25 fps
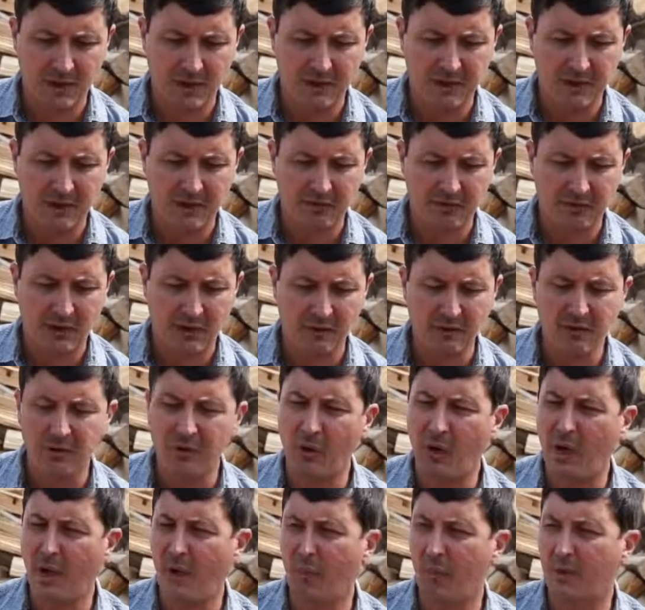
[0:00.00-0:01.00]
guess I don't
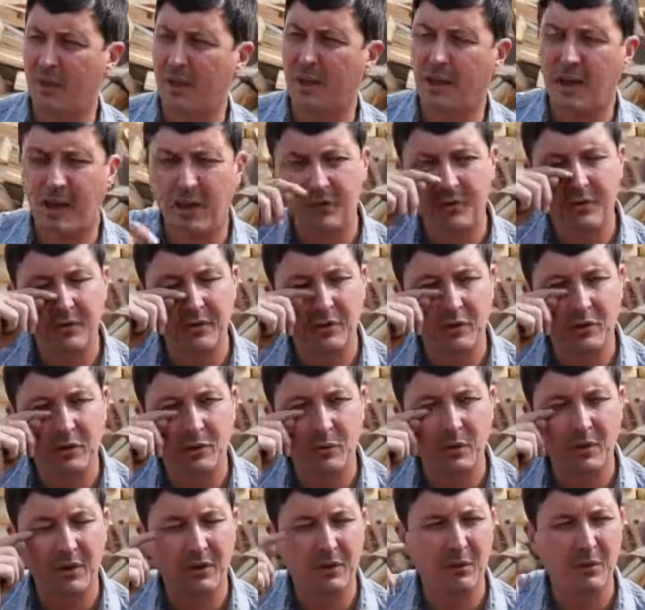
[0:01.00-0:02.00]
know what that has to do
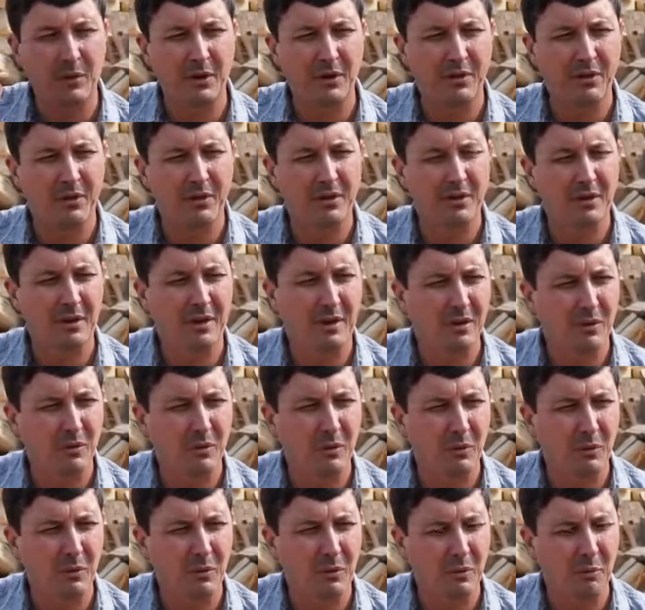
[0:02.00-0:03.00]
with
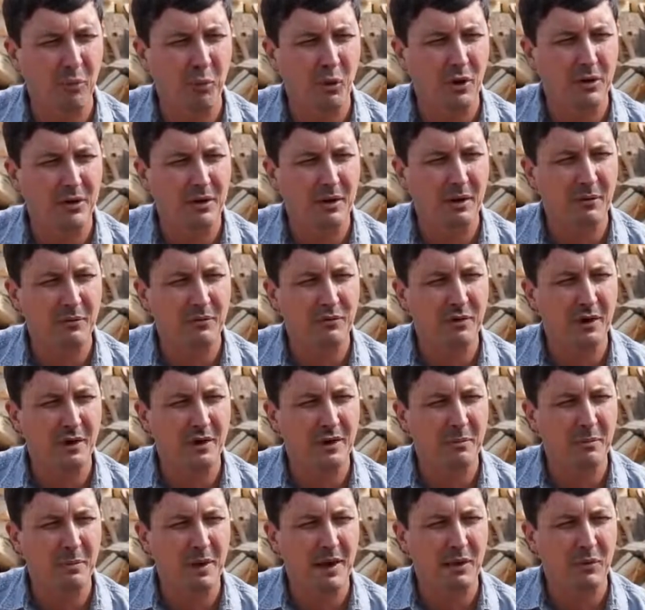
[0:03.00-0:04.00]
the point that I was
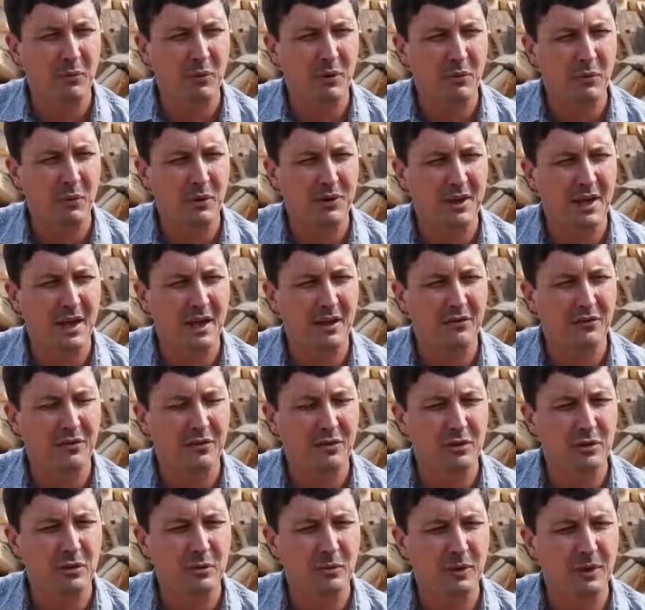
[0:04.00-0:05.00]
trying to make. What that has to
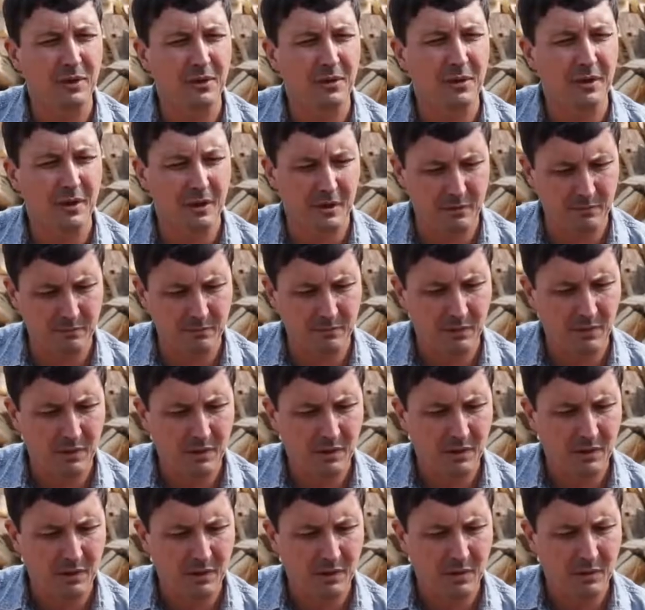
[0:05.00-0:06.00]
do with
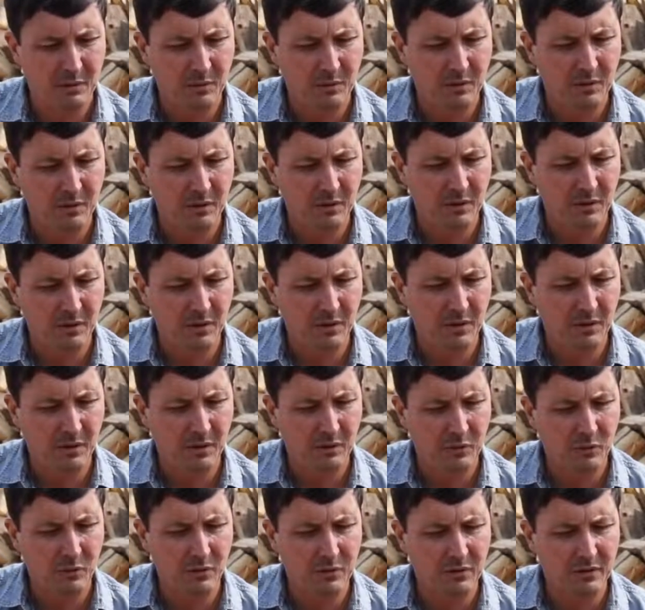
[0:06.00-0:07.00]

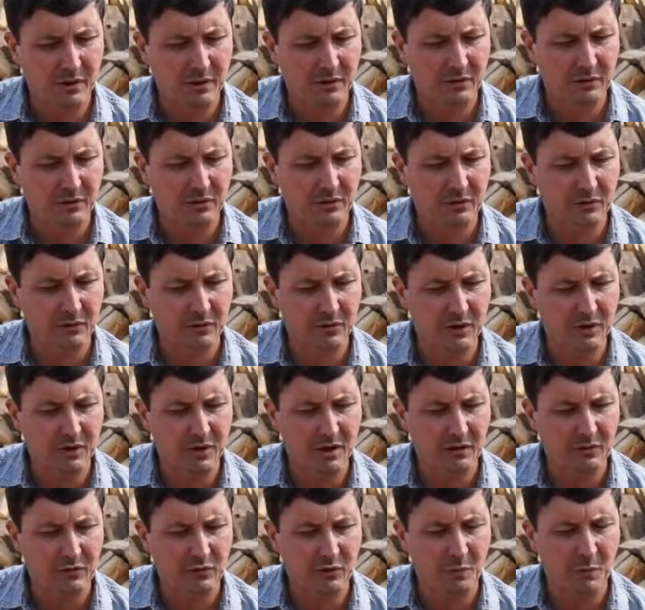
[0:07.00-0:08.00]
would like see
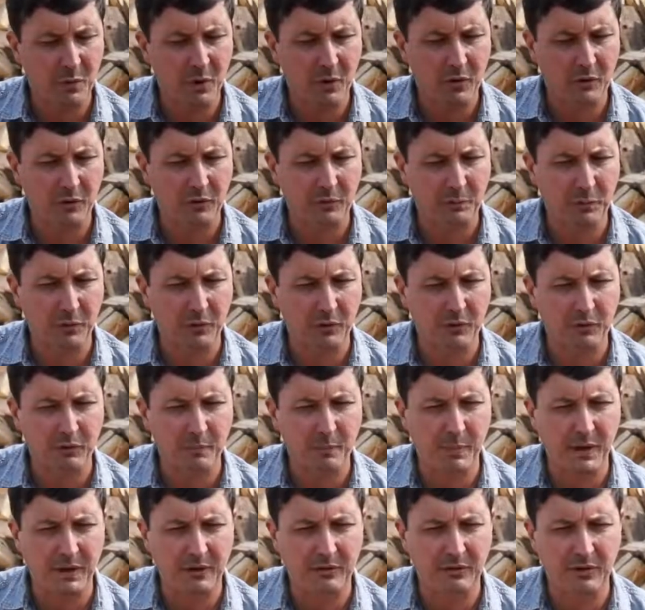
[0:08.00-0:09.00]
things from her
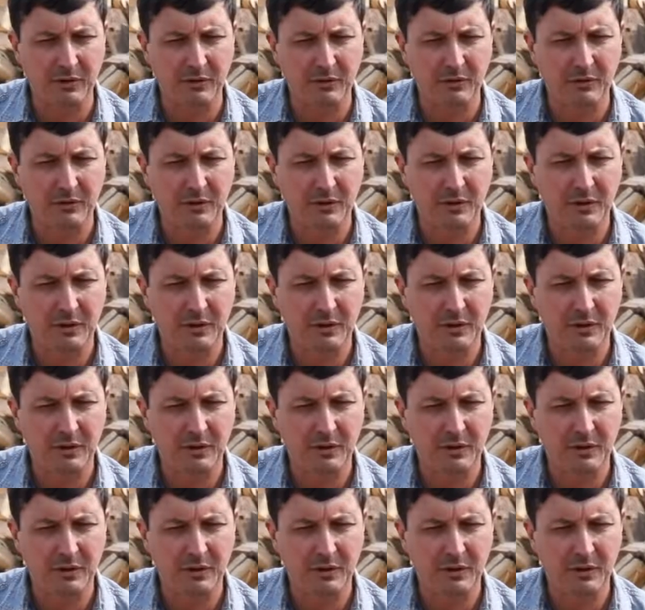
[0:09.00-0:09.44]
perspective.